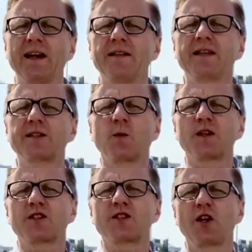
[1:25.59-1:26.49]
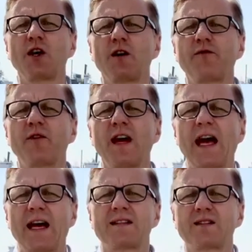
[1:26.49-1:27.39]
This will serve
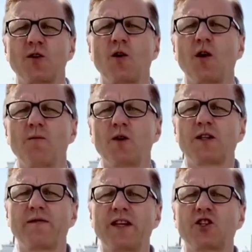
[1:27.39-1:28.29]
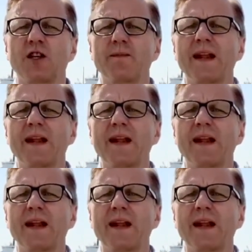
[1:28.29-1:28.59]
as your motivation.